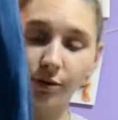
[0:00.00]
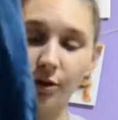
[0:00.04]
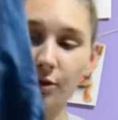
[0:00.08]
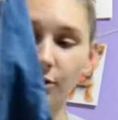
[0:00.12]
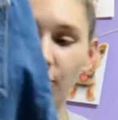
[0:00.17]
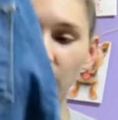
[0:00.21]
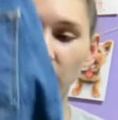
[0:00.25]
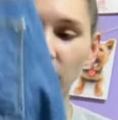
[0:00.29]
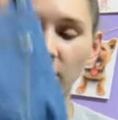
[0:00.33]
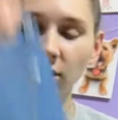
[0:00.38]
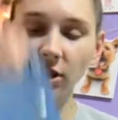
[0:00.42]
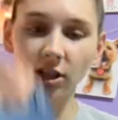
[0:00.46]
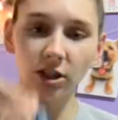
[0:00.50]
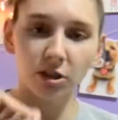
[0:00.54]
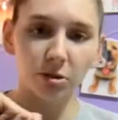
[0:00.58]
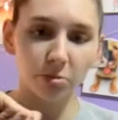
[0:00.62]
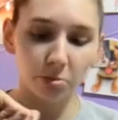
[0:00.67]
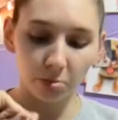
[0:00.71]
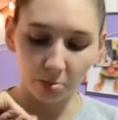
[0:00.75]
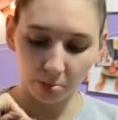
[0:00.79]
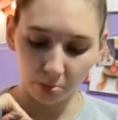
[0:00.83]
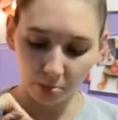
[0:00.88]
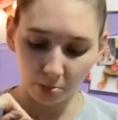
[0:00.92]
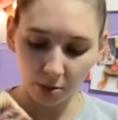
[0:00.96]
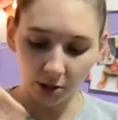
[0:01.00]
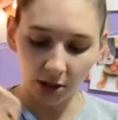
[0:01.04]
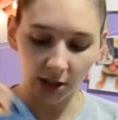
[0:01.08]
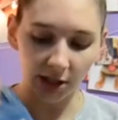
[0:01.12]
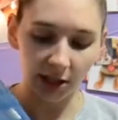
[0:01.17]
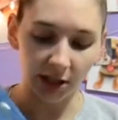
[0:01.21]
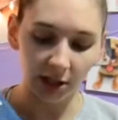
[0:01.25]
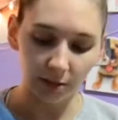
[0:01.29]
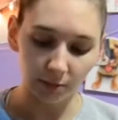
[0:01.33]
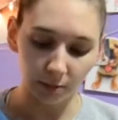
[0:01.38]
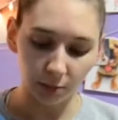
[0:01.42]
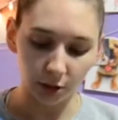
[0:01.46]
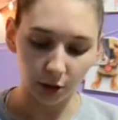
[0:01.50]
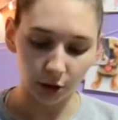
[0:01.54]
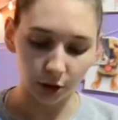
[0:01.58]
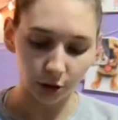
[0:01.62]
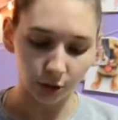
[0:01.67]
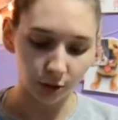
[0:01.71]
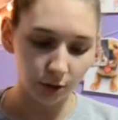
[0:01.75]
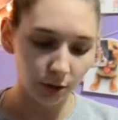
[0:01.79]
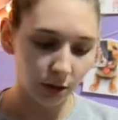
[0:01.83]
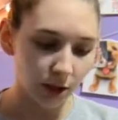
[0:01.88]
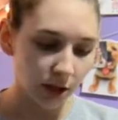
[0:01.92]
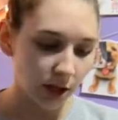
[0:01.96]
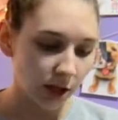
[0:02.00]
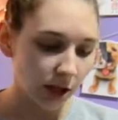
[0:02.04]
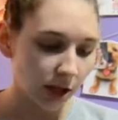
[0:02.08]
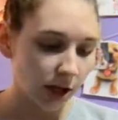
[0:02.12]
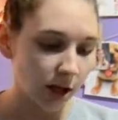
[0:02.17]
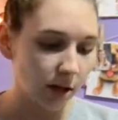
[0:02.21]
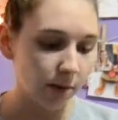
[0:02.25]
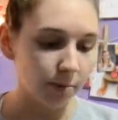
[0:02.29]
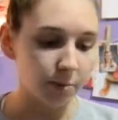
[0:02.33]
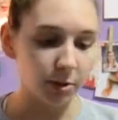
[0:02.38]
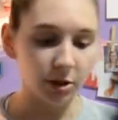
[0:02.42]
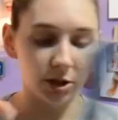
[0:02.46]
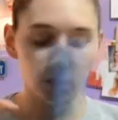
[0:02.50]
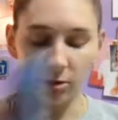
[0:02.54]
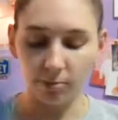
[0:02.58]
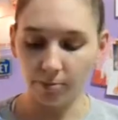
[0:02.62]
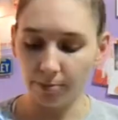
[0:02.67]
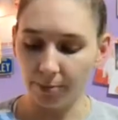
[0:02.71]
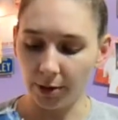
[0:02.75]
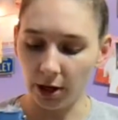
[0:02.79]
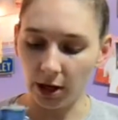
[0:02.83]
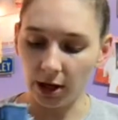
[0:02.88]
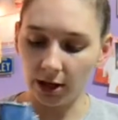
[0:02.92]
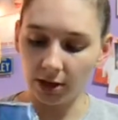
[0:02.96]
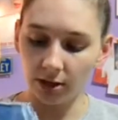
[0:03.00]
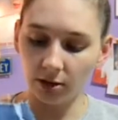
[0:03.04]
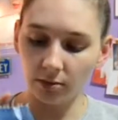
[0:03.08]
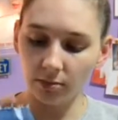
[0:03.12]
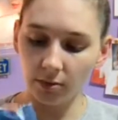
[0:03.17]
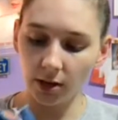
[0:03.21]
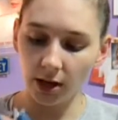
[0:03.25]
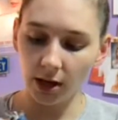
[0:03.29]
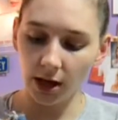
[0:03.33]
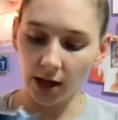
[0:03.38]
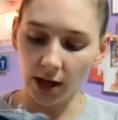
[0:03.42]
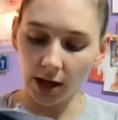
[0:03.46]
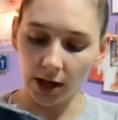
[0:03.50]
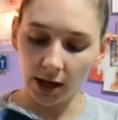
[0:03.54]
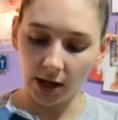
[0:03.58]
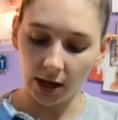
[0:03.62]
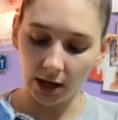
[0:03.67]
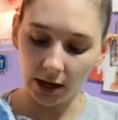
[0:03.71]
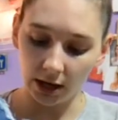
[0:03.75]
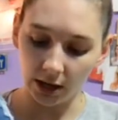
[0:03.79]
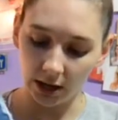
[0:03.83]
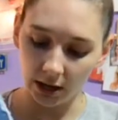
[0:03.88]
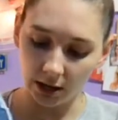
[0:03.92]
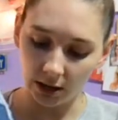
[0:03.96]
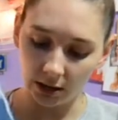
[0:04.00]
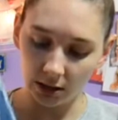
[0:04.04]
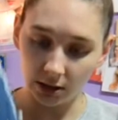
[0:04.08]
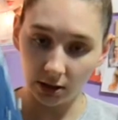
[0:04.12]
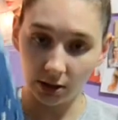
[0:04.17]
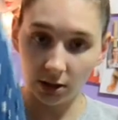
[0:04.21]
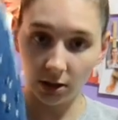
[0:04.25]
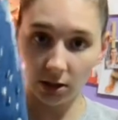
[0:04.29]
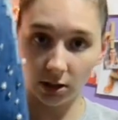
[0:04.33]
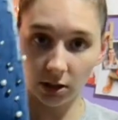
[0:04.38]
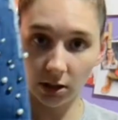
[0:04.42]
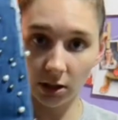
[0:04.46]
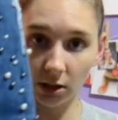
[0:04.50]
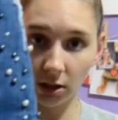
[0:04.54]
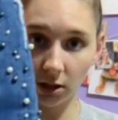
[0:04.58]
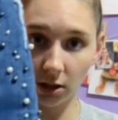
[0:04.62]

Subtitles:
they're just like a plain blue, but the bottom has